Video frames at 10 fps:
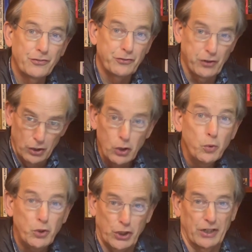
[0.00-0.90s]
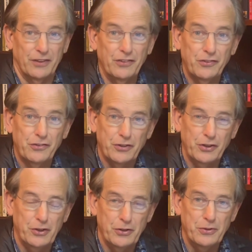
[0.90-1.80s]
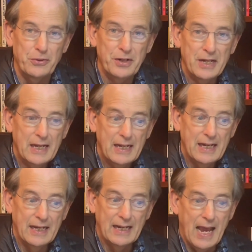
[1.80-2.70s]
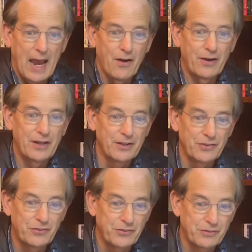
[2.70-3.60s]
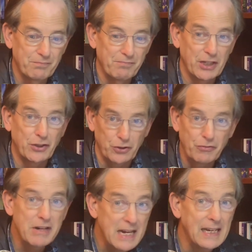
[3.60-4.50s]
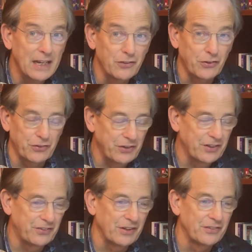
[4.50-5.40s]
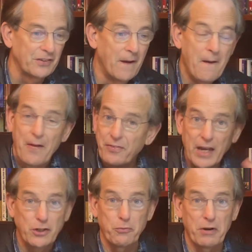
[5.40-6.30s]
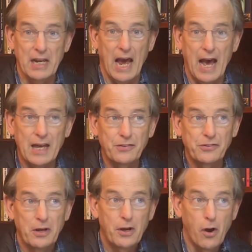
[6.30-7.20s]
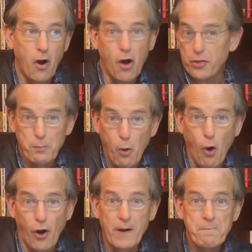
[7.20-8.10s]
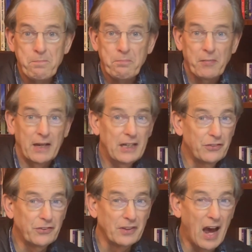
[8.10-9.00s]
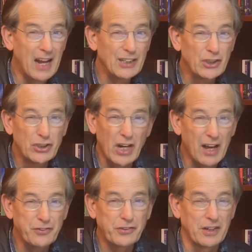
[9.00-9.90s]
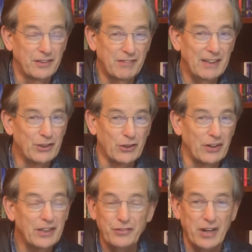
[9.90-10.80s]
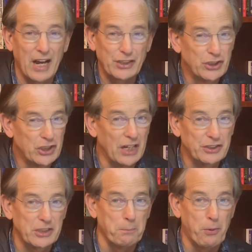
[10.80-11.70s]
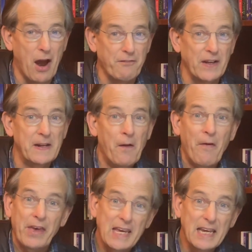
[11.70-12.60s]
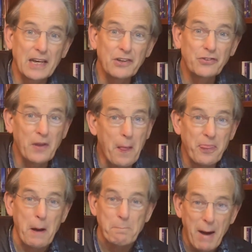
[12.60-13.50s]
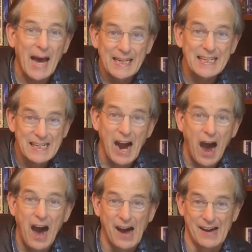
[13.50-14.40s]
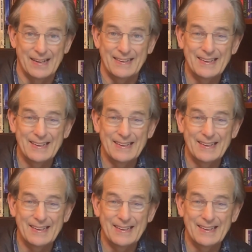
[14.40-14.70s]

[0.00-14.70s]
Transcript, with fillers: solutions to you in areas that you need his assistance, then you realize all the more he's not just a teacher, he's not just a prophet, he is the mighty God.